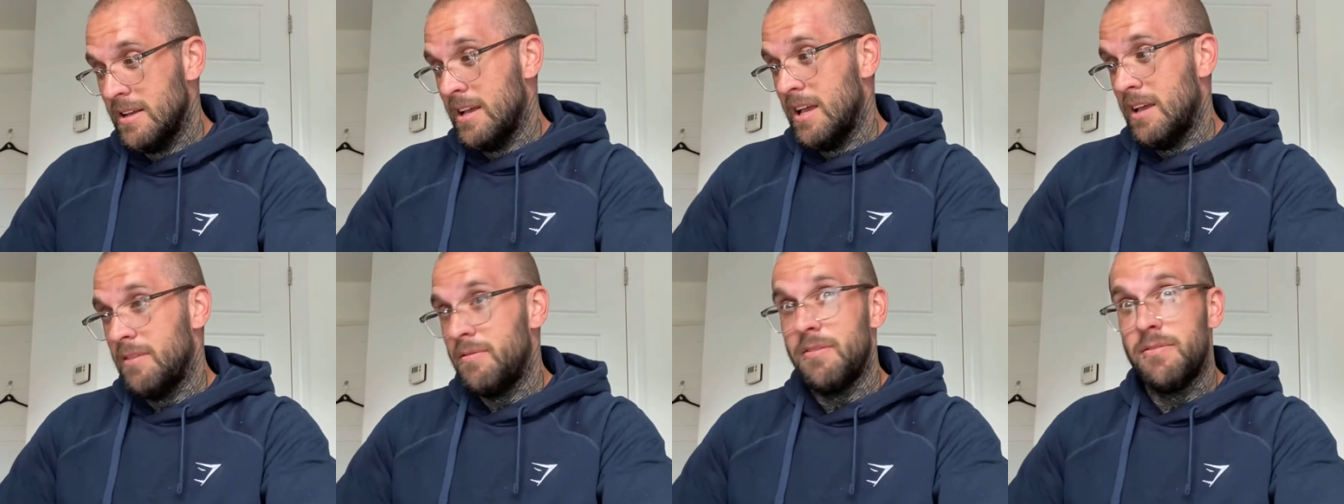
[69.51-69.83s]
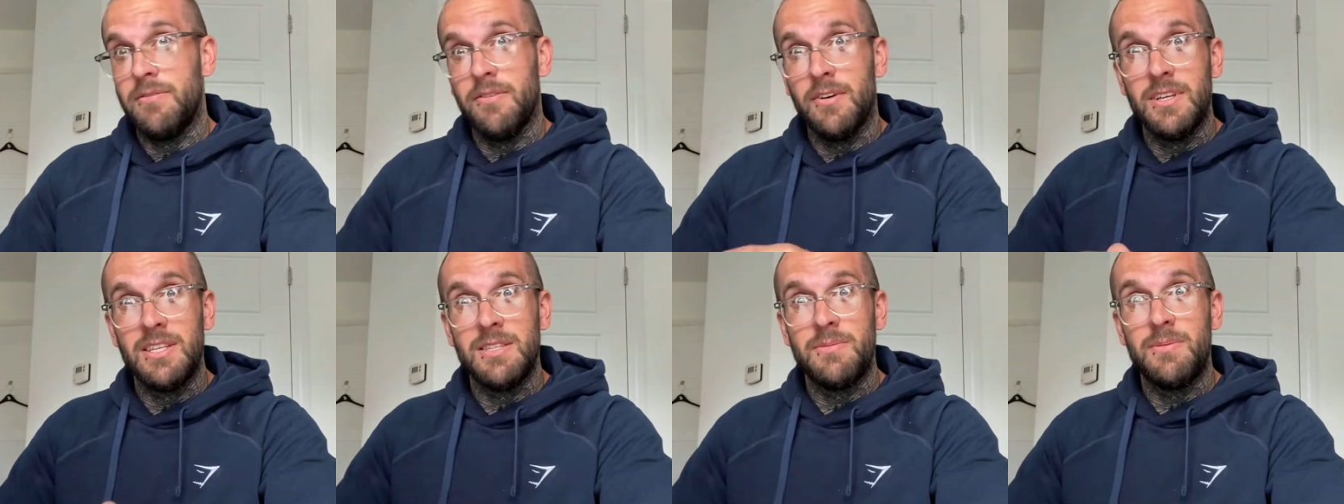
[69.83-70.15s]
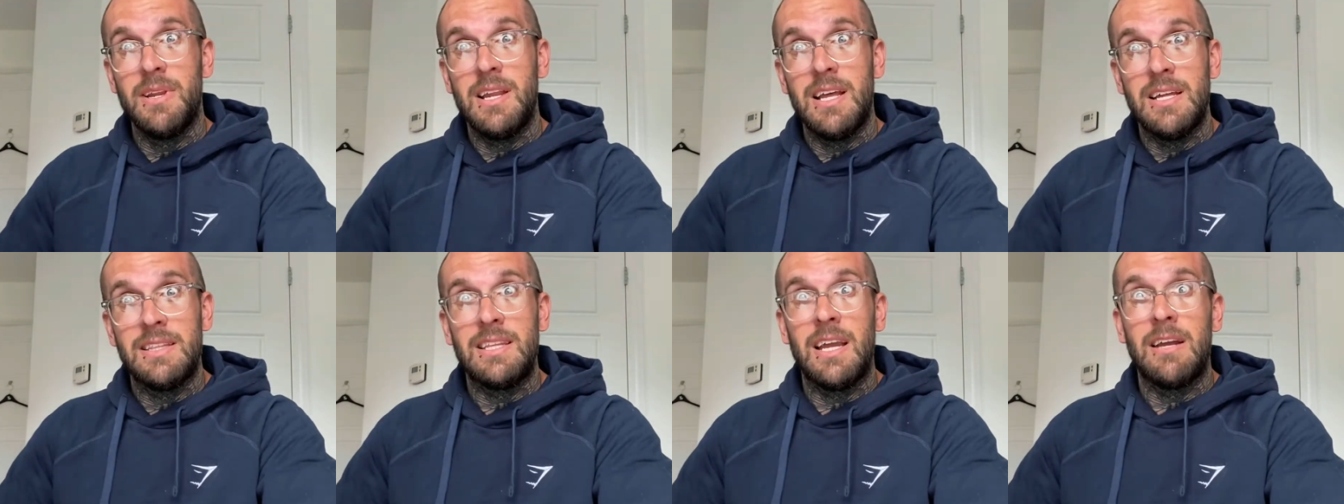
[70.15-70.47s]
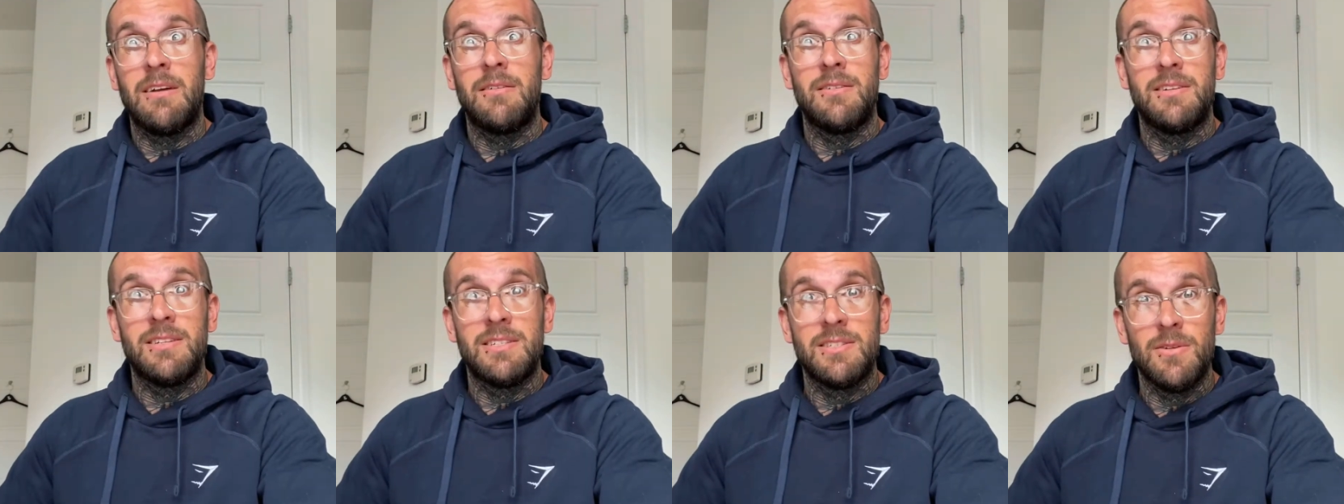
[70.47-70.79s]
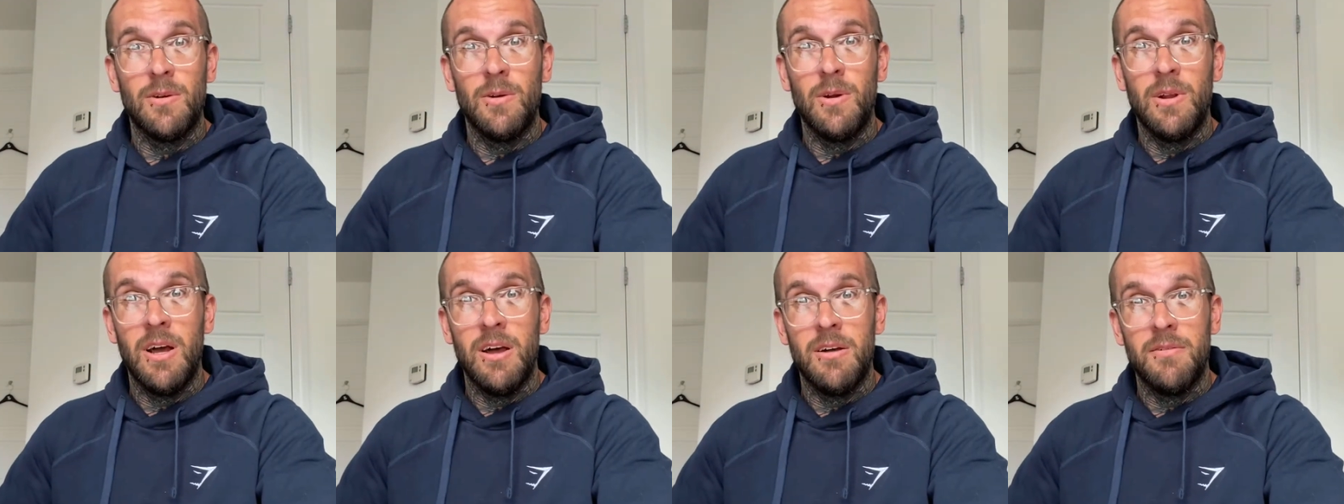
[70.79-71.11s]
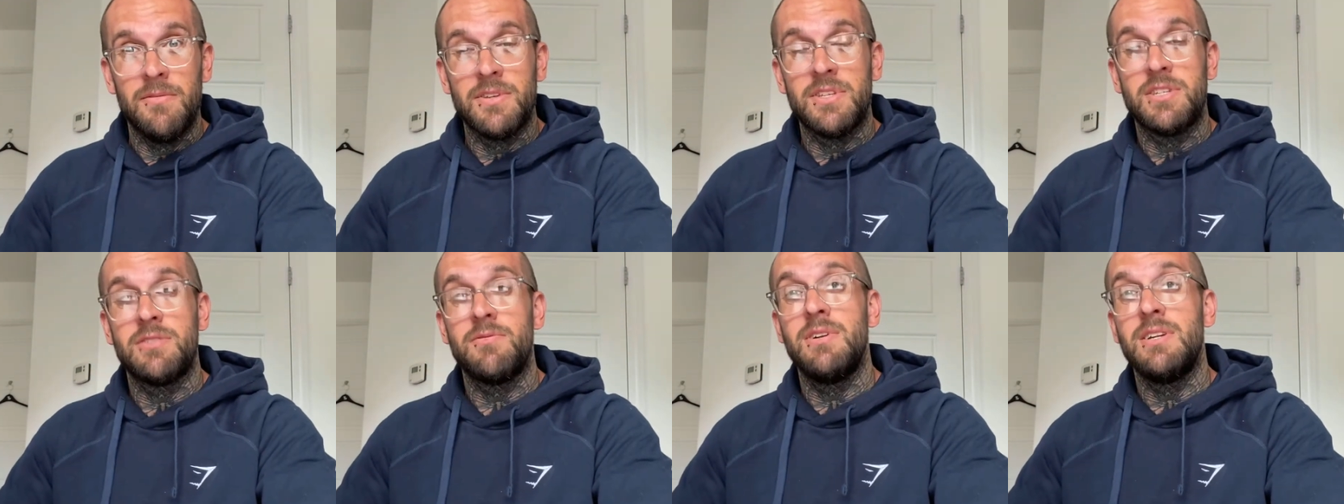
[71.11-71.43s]
If he finds me let down in this toilet with
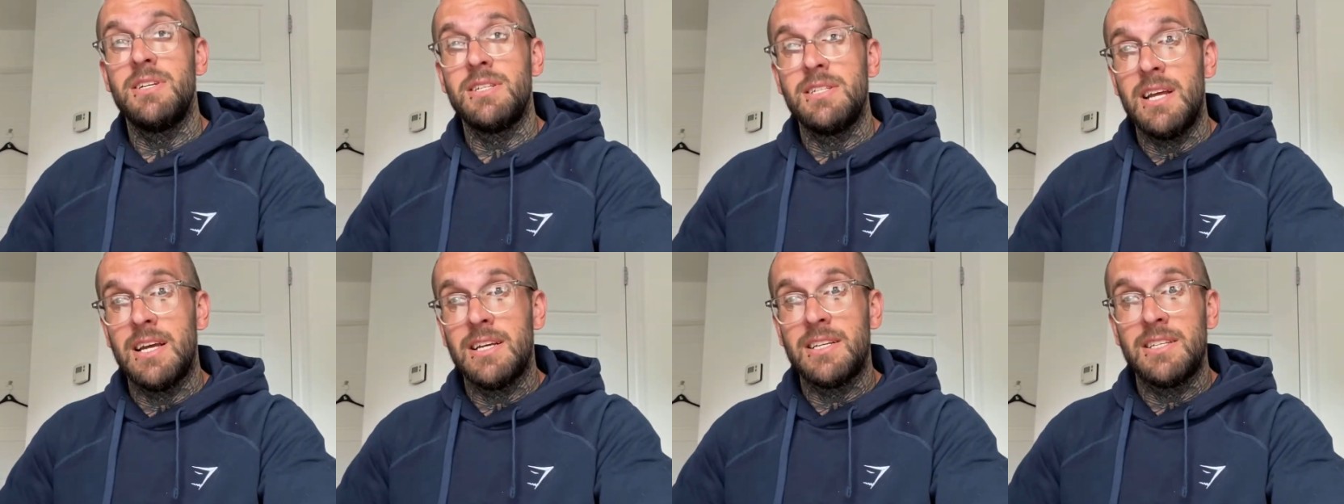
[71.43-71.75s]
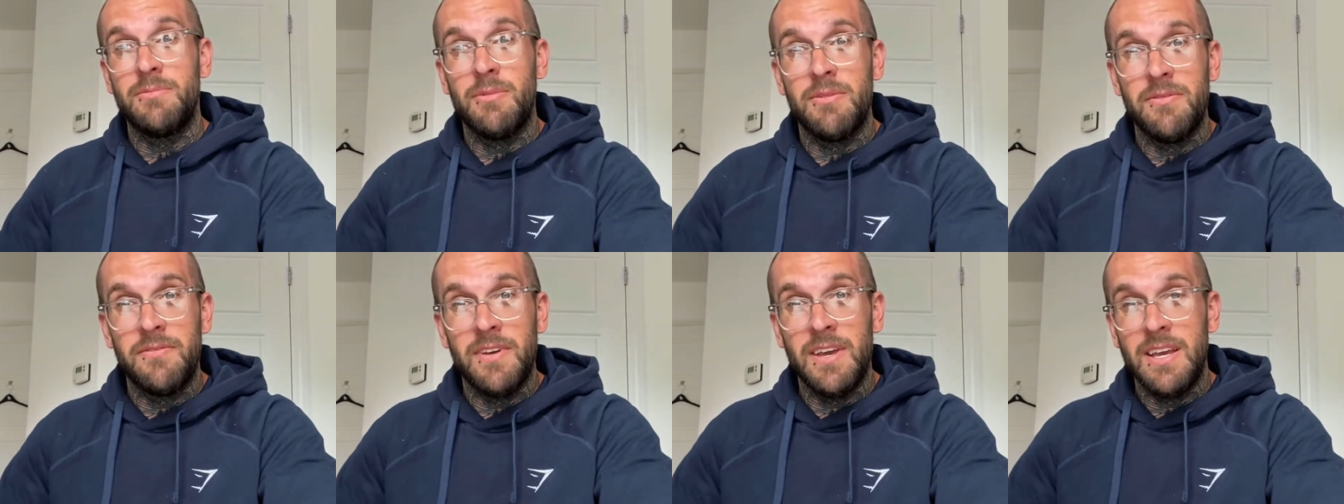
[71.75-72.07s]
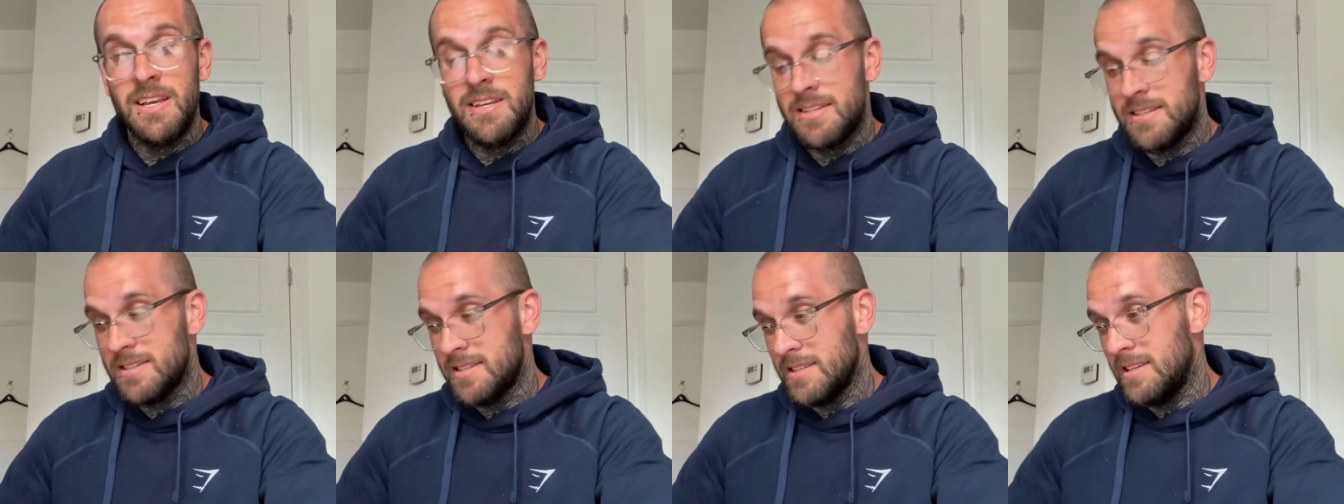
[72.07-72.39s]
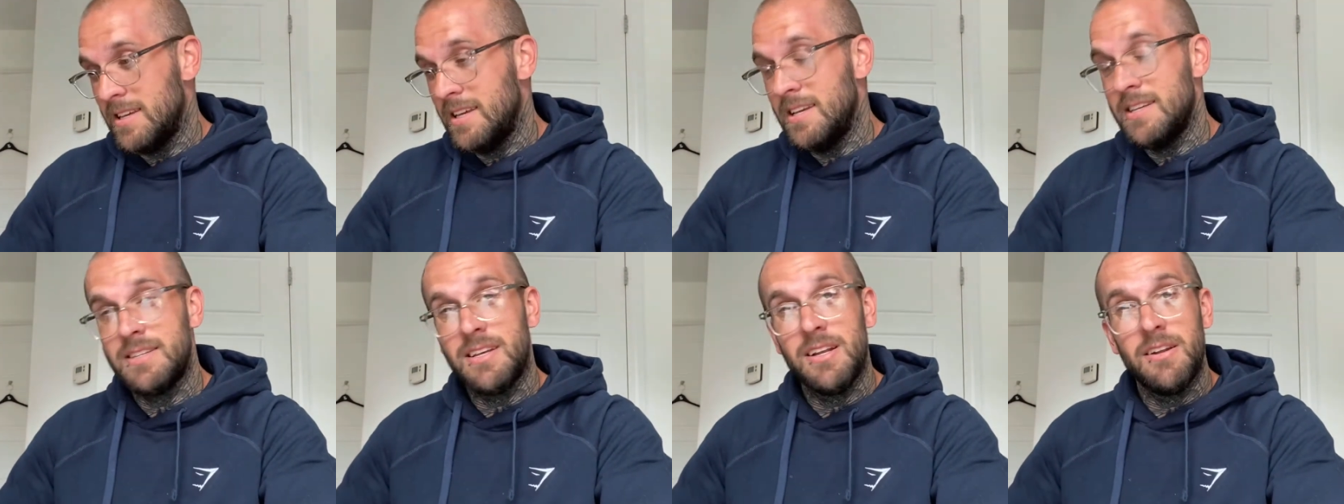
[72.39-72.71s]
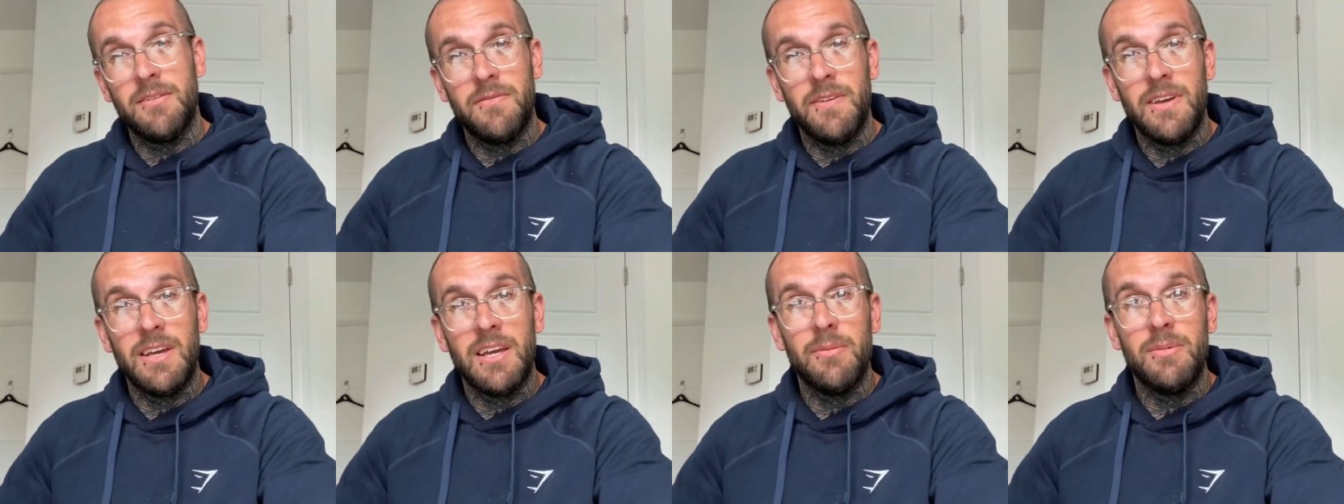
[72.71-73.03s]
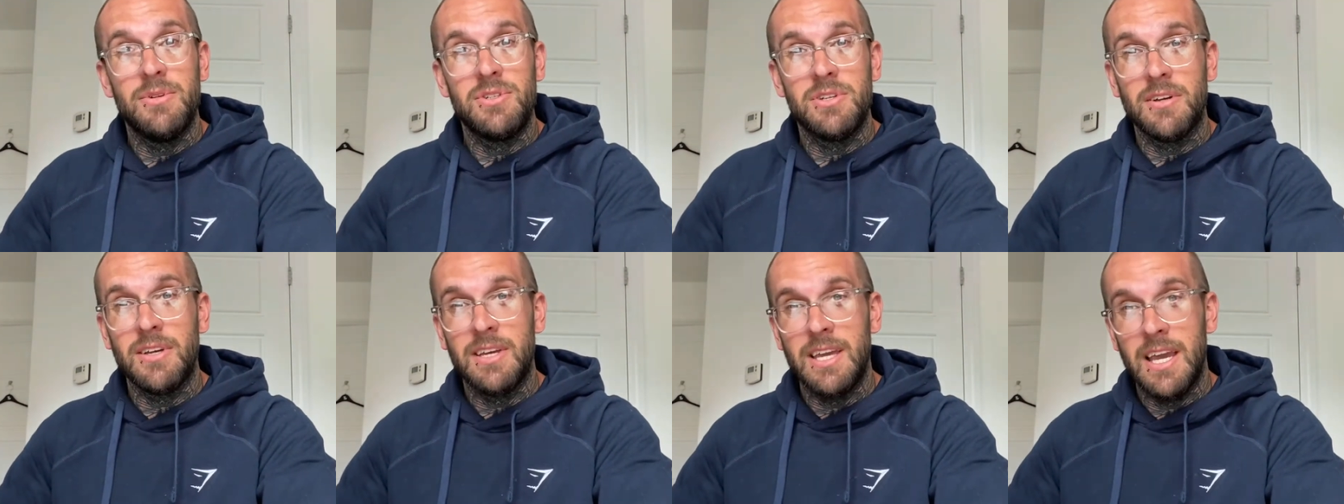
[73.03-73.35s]
a syringe next to my face, he's going to think I'm a
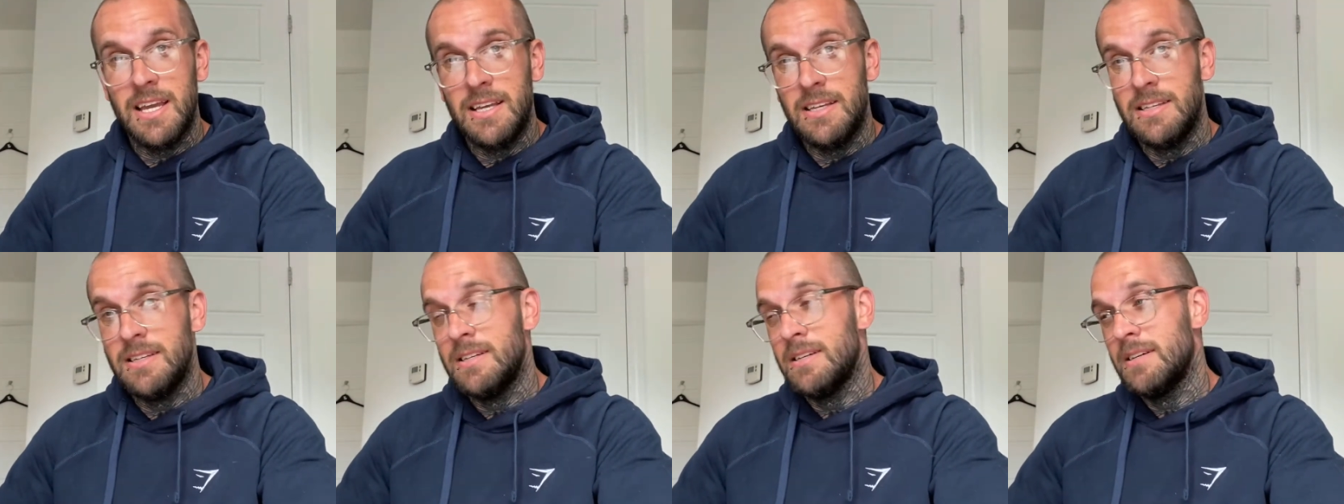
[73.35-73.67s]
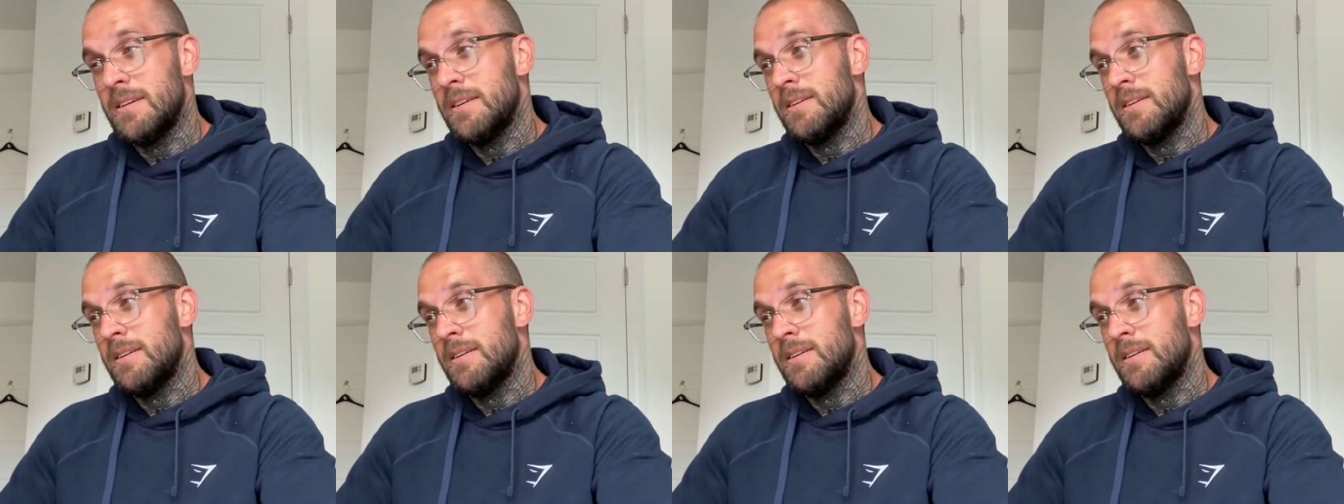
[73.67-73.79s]
junkie. And